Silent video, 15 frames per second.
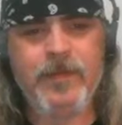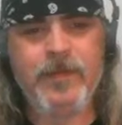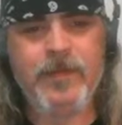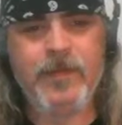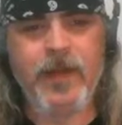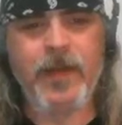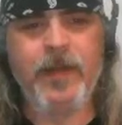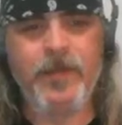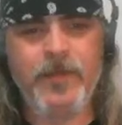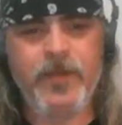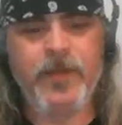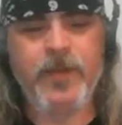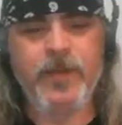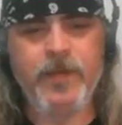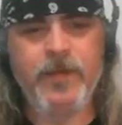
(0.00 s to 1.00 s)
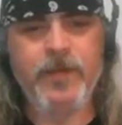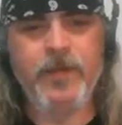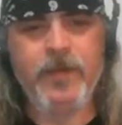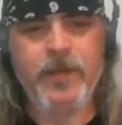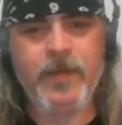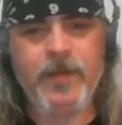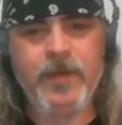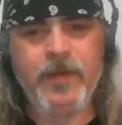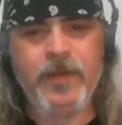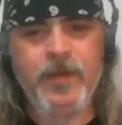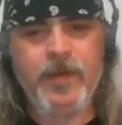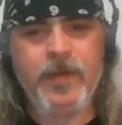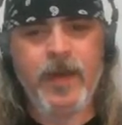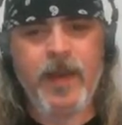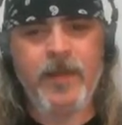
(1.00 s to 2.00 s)
Right, sure.
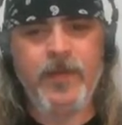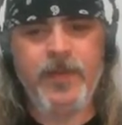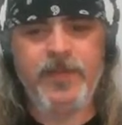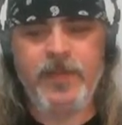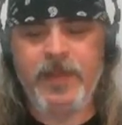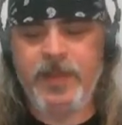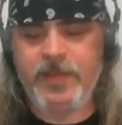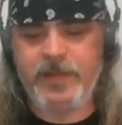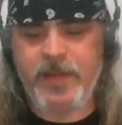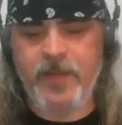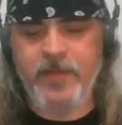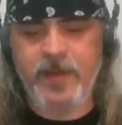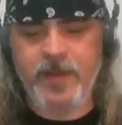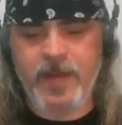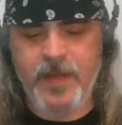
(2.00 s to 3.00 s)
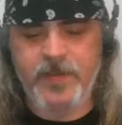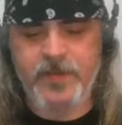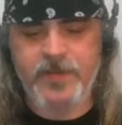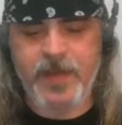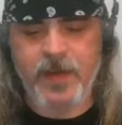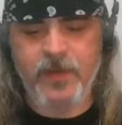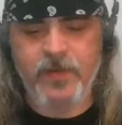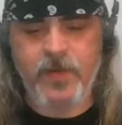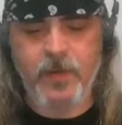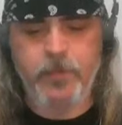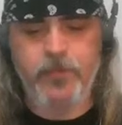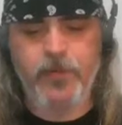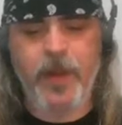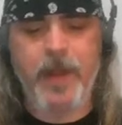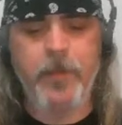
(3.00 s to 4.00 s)
I recently discovered another channel
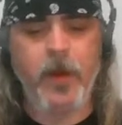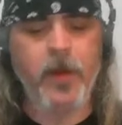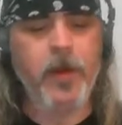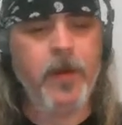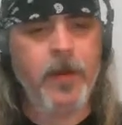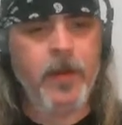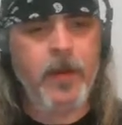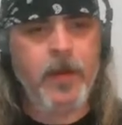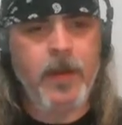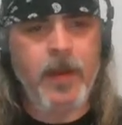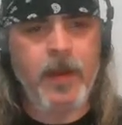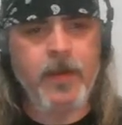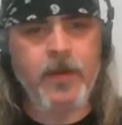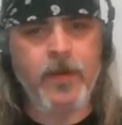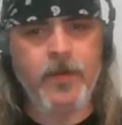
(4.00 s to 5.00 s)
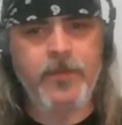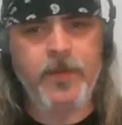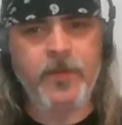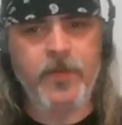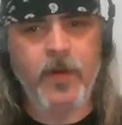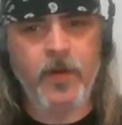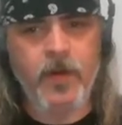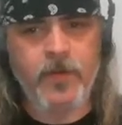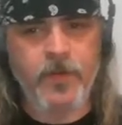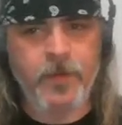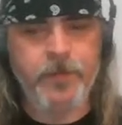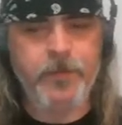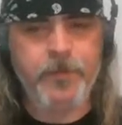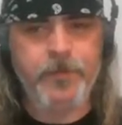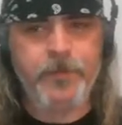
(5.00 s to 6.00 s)
called Primer. I don't know if you've heard of
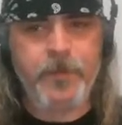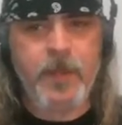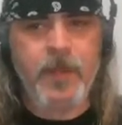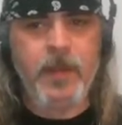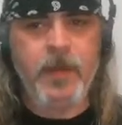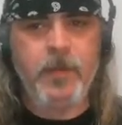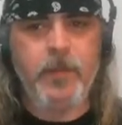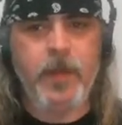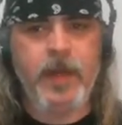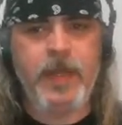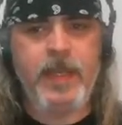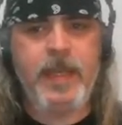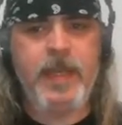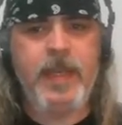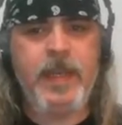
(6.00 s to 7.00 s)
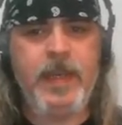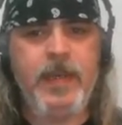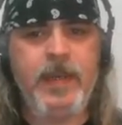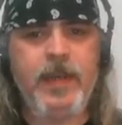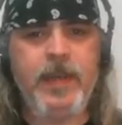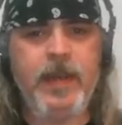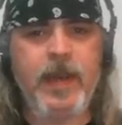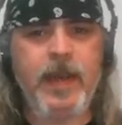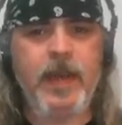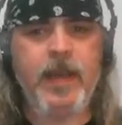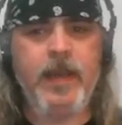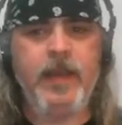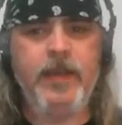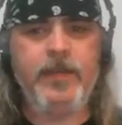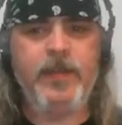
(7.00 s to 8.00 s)
him, but he
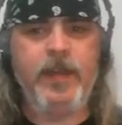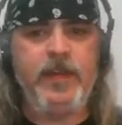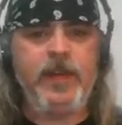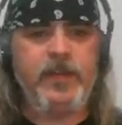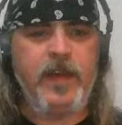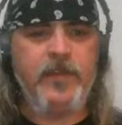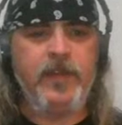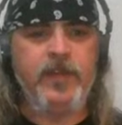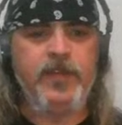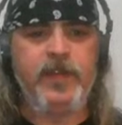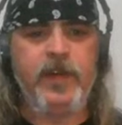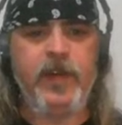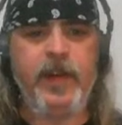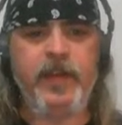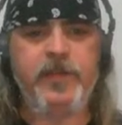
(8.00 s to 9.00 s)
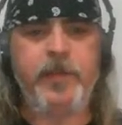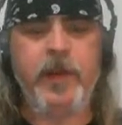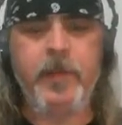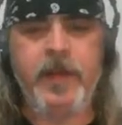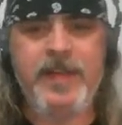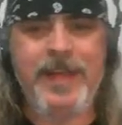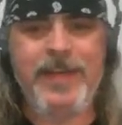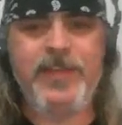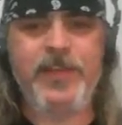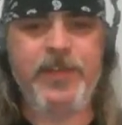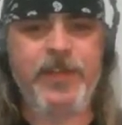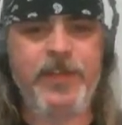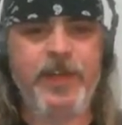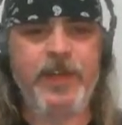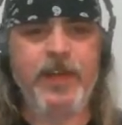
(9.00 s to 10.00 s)
does evolutionary
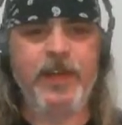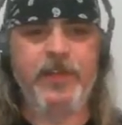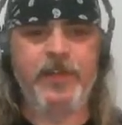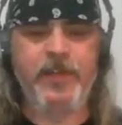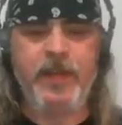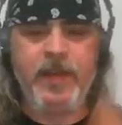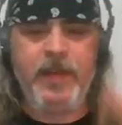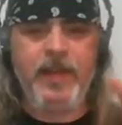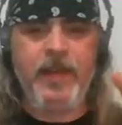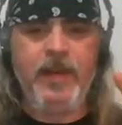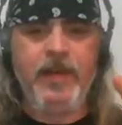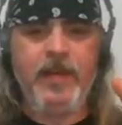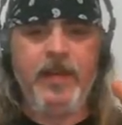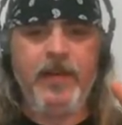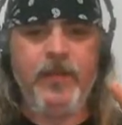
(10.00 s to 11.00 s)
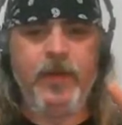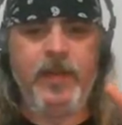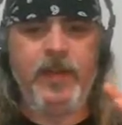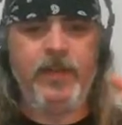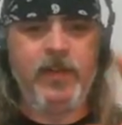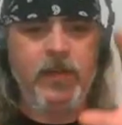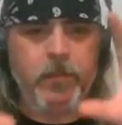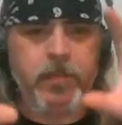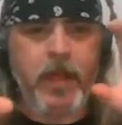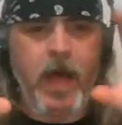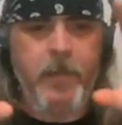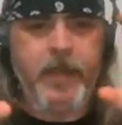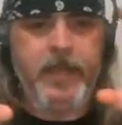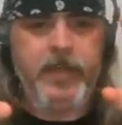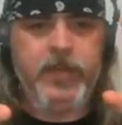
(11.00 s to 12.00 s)
experimentations. He does with these little
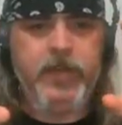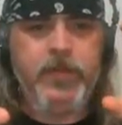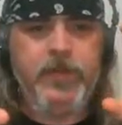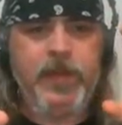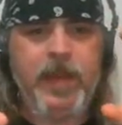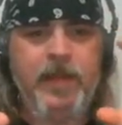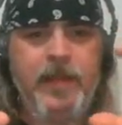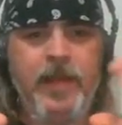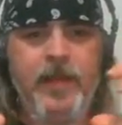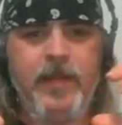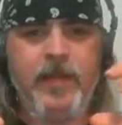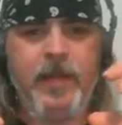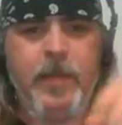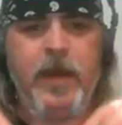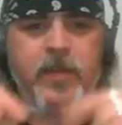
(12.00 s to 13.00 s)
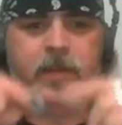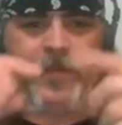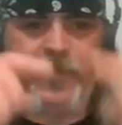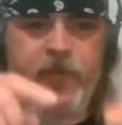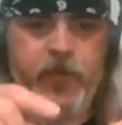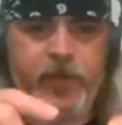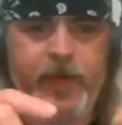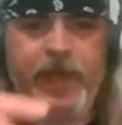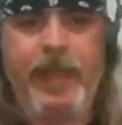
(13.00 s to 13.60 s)
blobby dudes, and then the amount of food they